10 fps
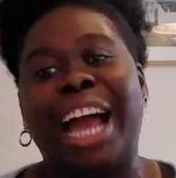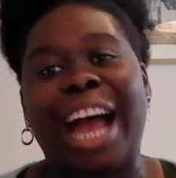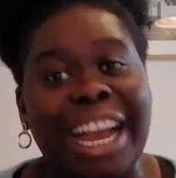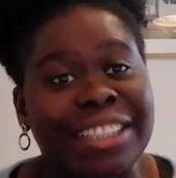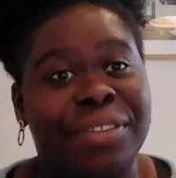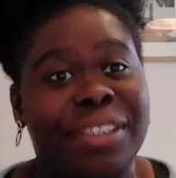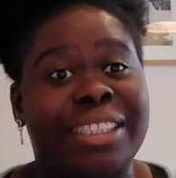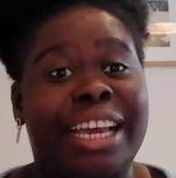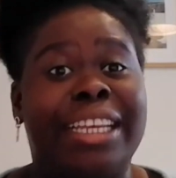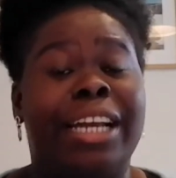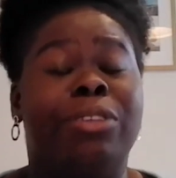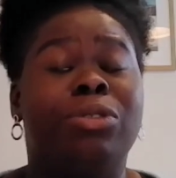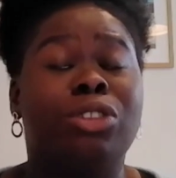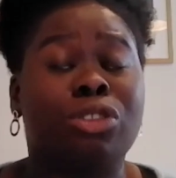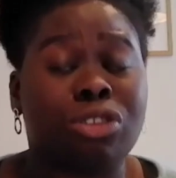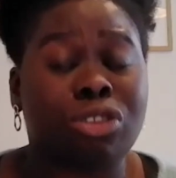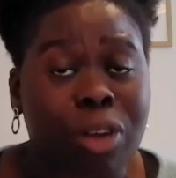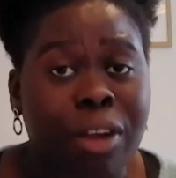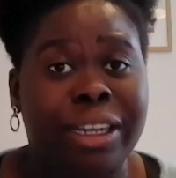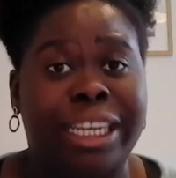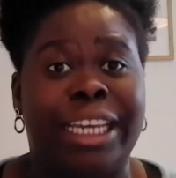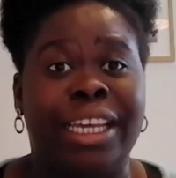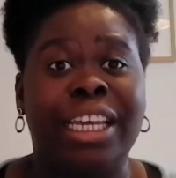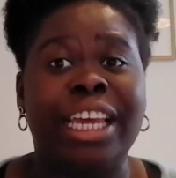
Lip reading: activist, and I strongly